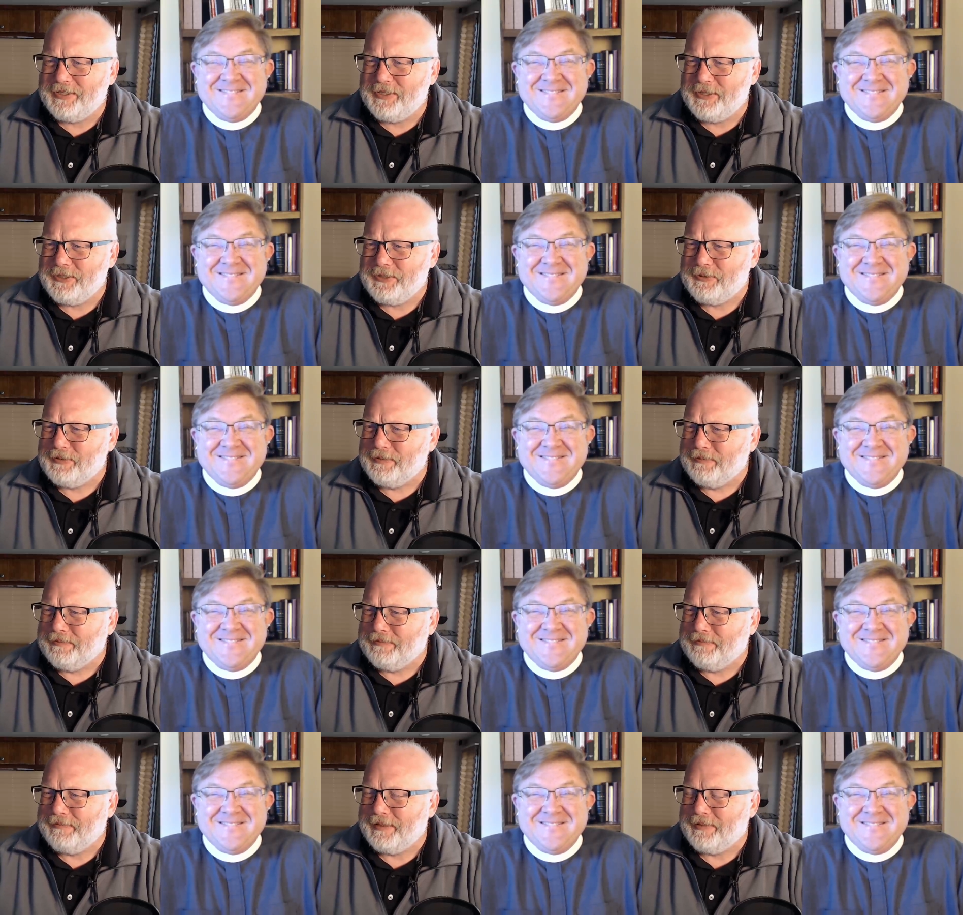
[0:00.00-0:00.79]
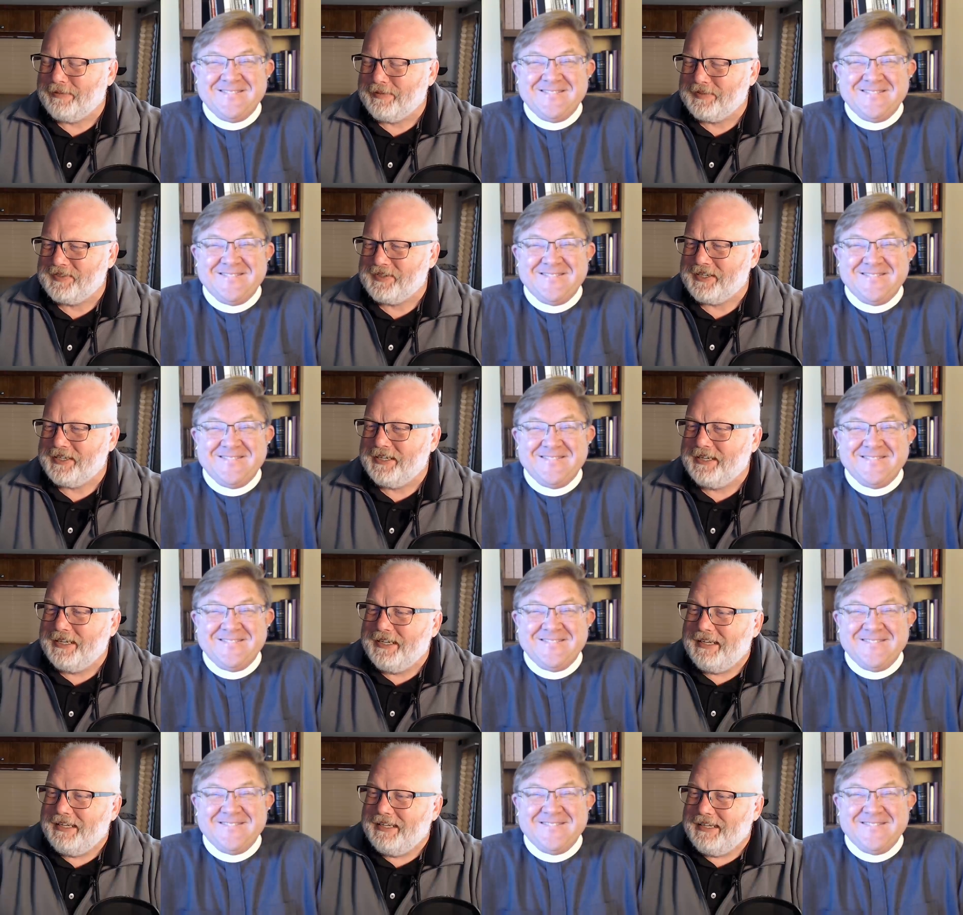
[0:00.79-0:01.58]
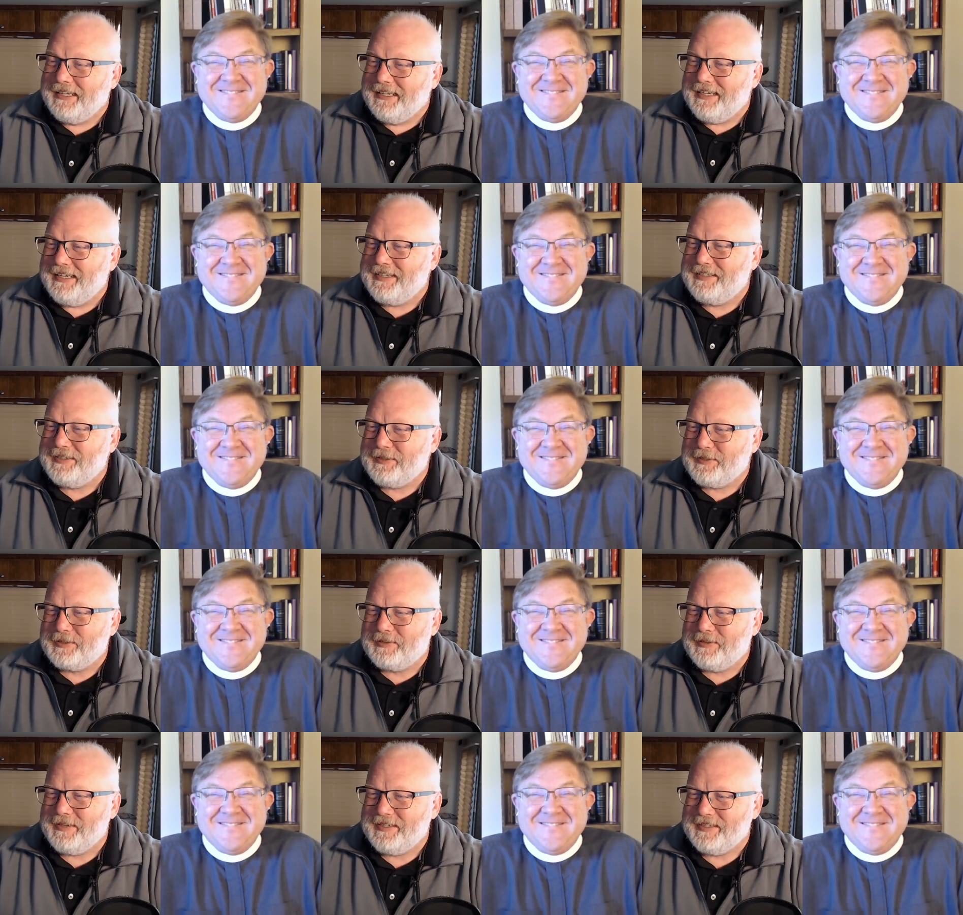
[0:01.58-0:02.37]
Speaker 1: 2, but we'll see. It's so
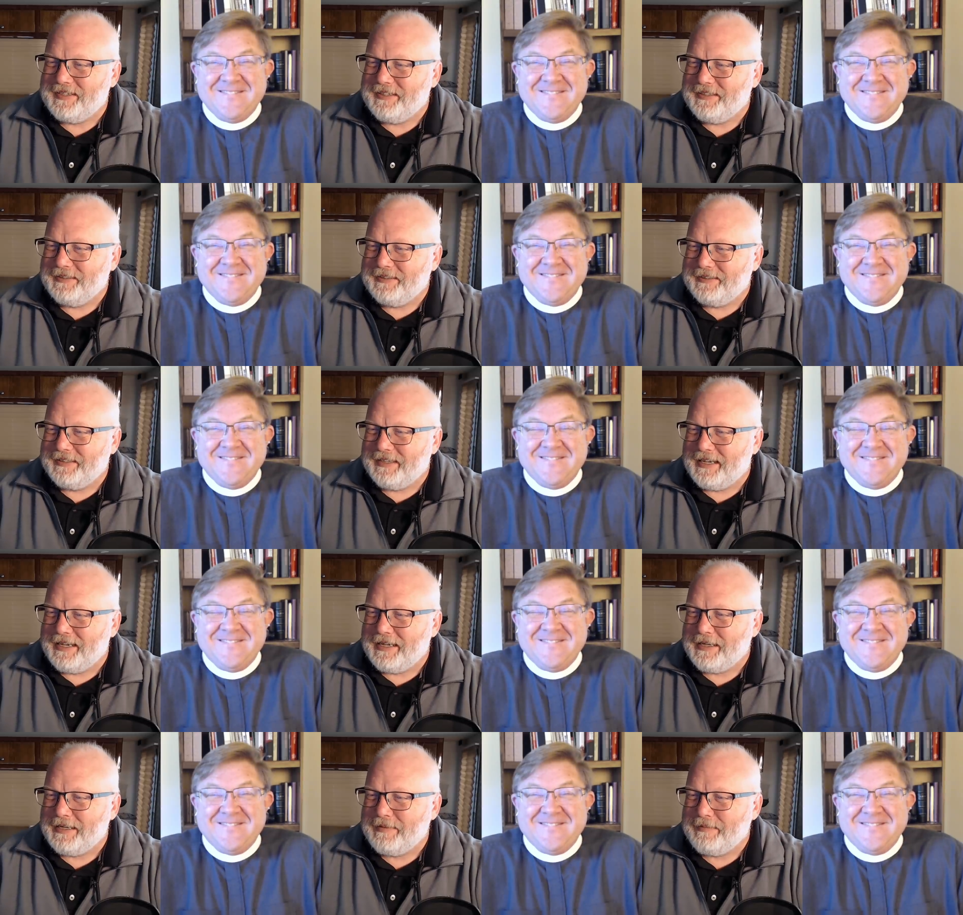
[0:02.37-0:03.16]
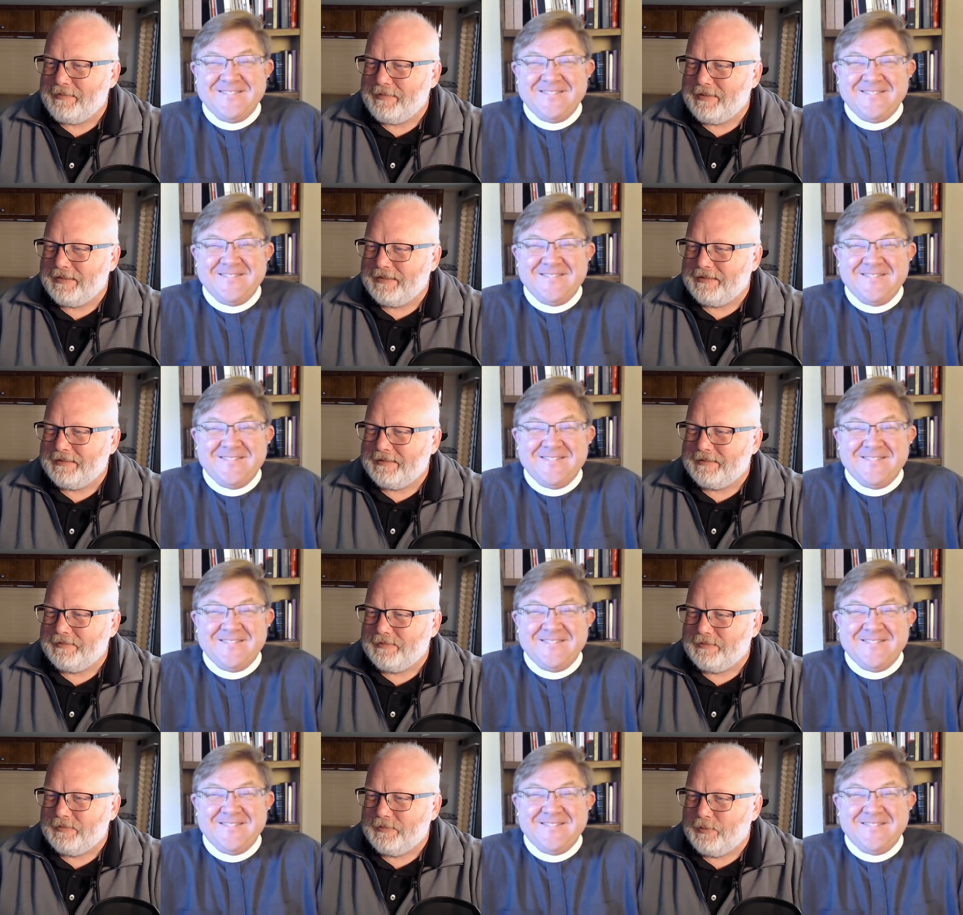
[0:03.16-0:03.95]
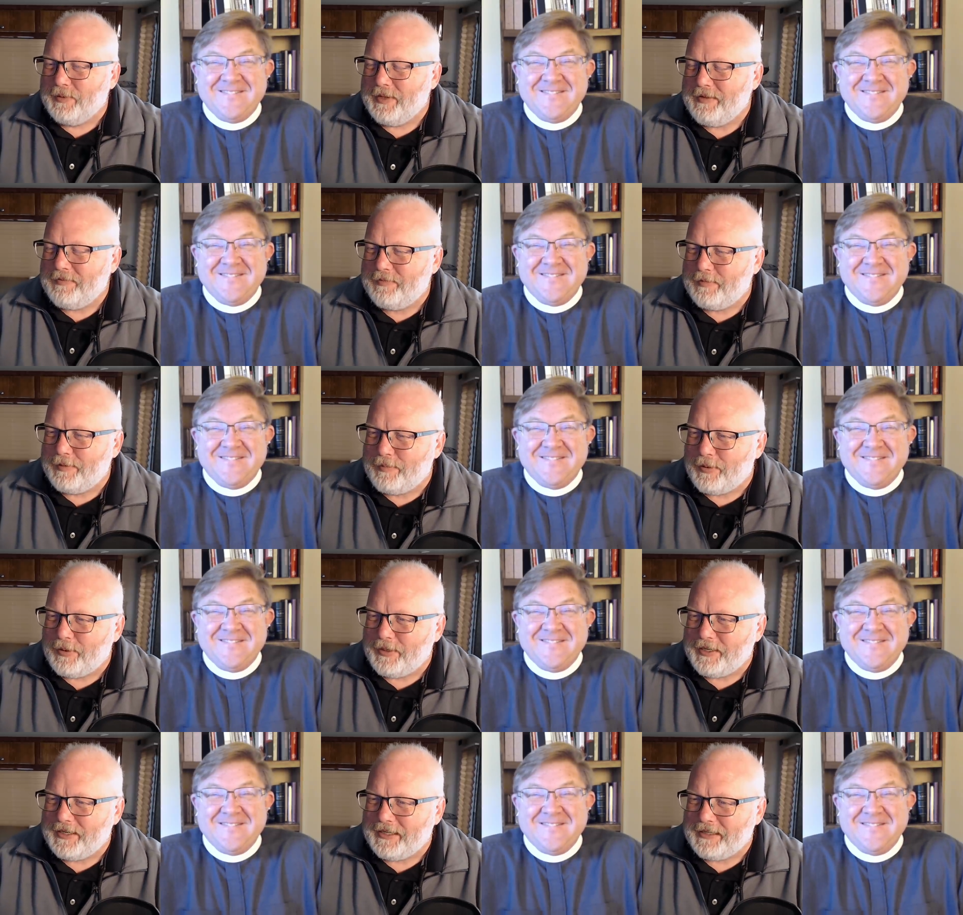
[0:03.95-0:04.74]
crazy. We've
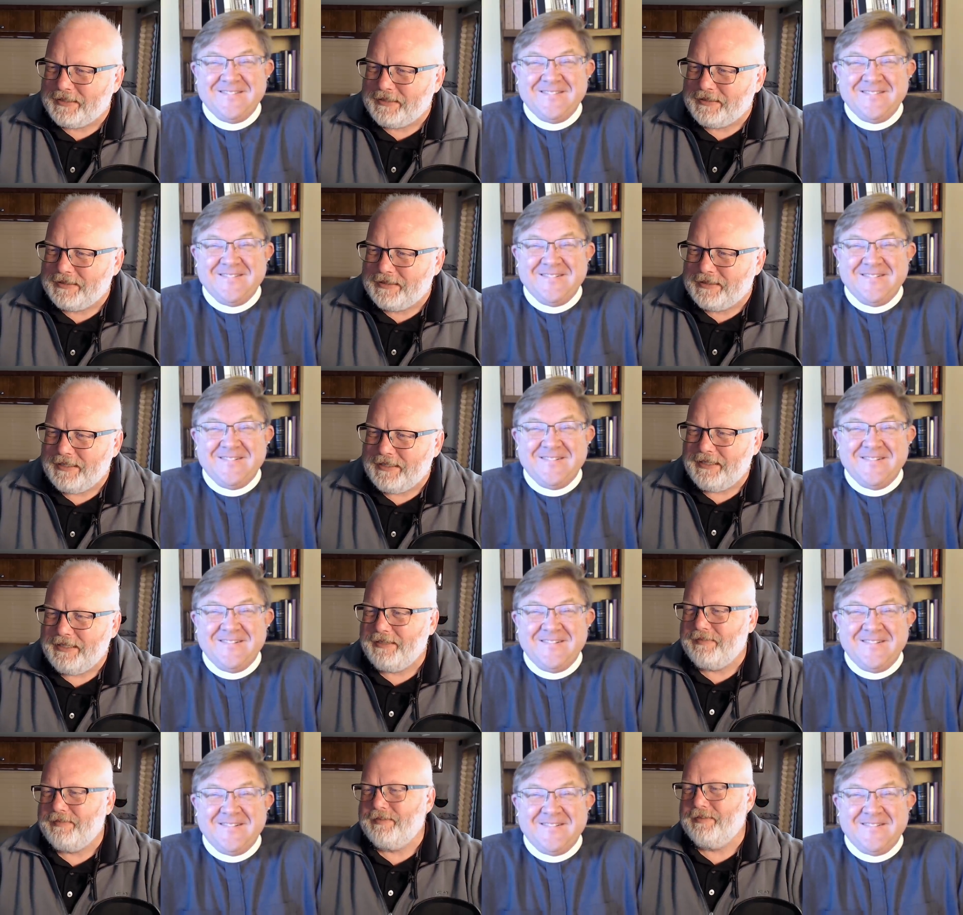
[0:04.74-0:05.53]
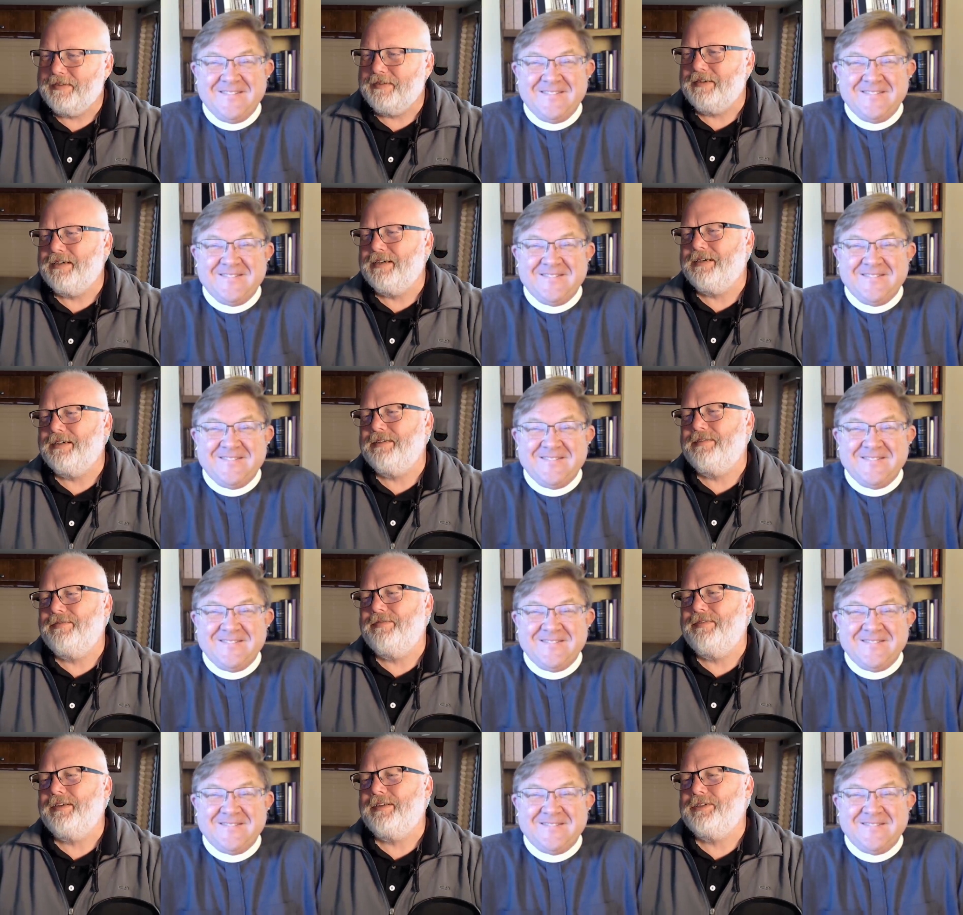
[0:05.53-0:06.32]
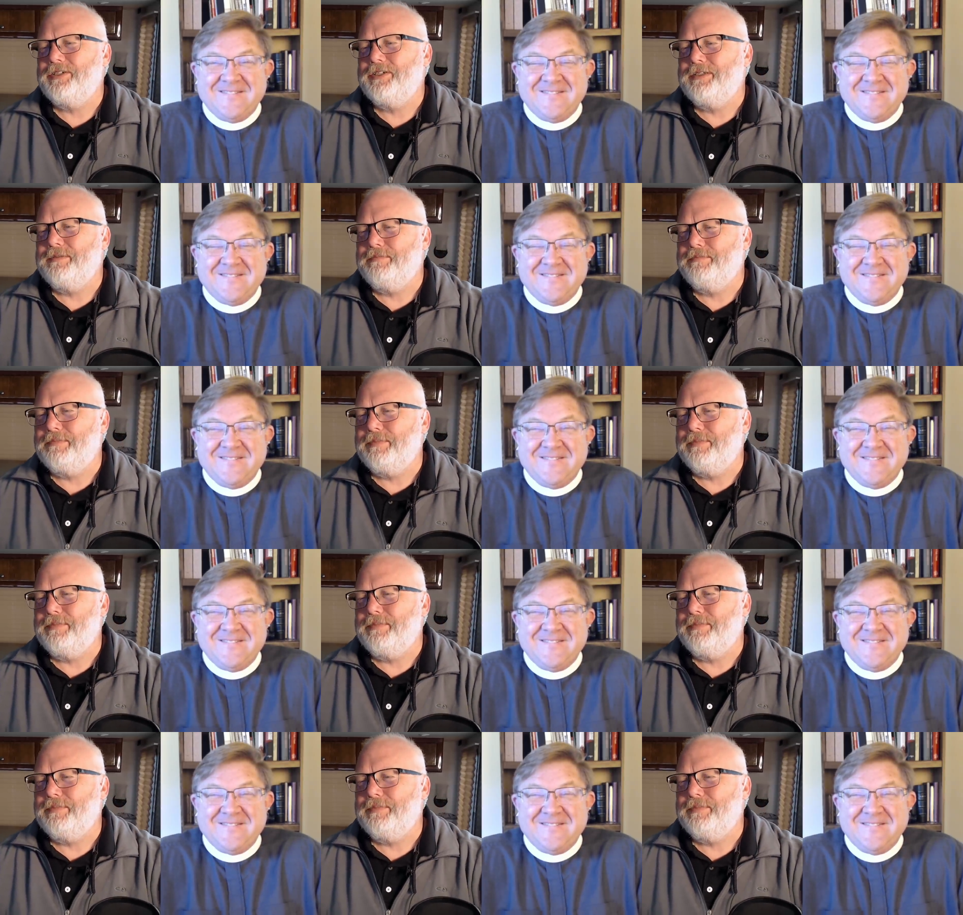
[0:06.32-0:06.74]
reported on the fellowship,